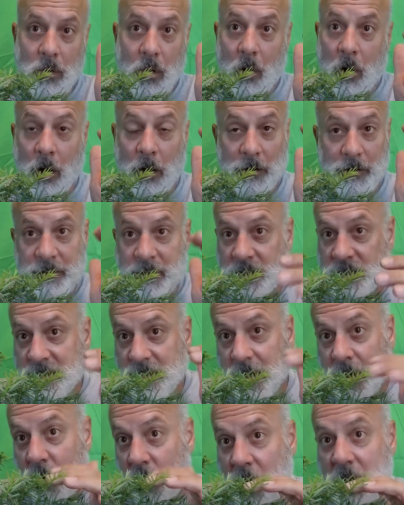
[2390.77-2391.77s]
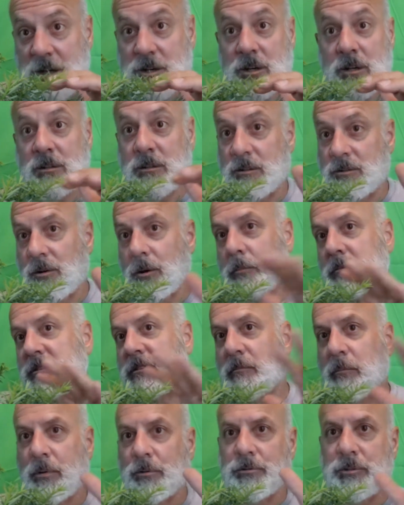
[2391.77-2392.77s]
artistic questions in terms
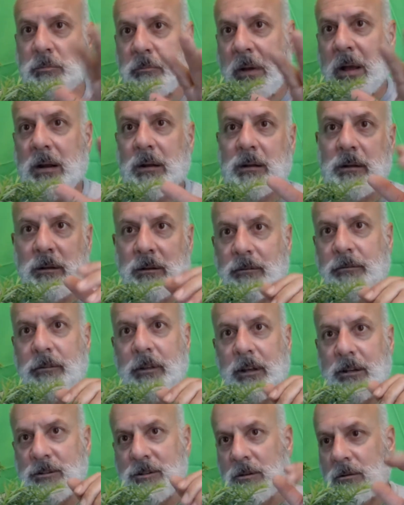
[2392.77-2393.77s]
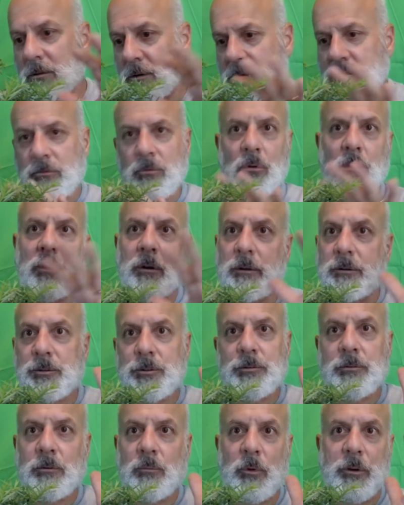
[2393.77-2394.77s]
of perspective, things you look for in
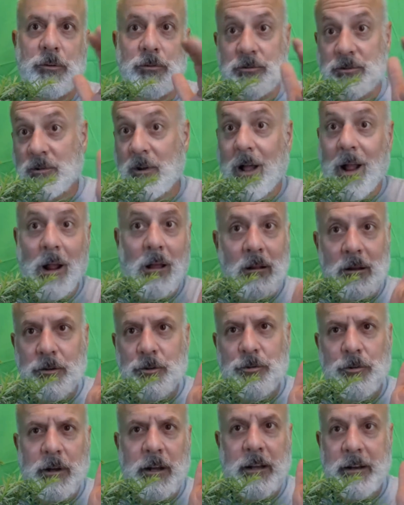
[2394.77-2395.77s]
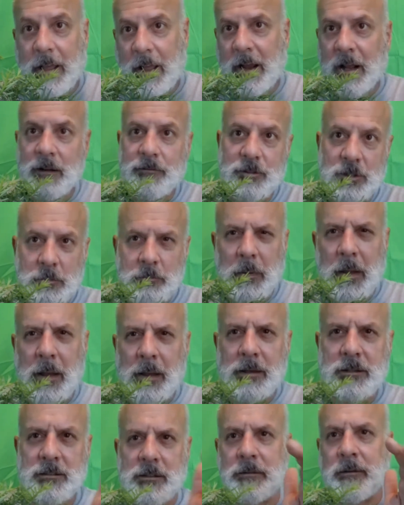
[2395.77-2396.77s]
when you style a tree, negative
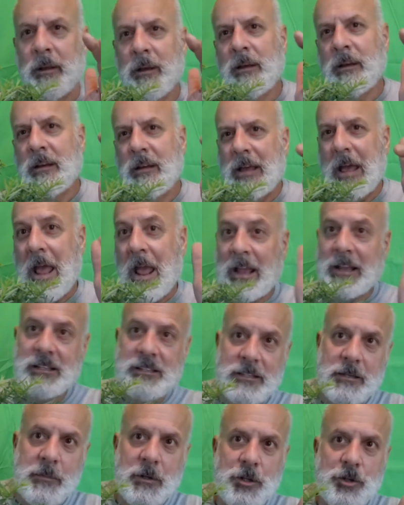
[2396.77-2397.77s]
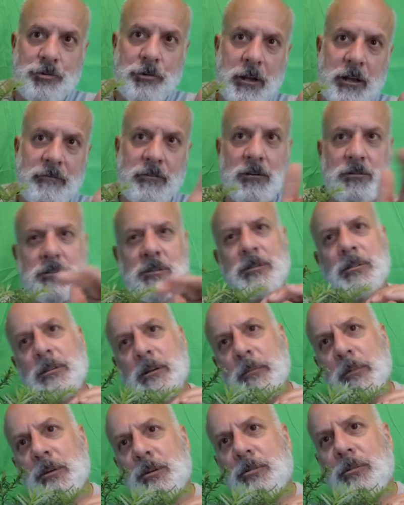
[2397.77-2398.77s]
space and asymmetry versus
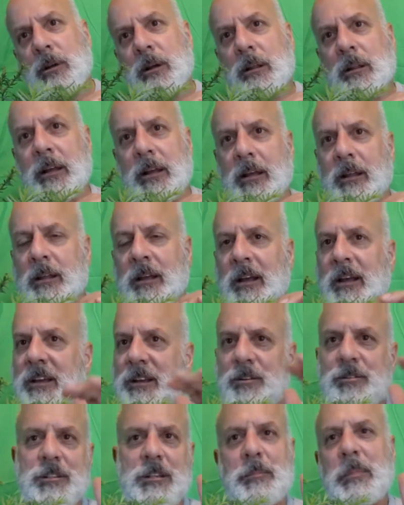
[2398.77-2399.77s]
symmetry. Like it used to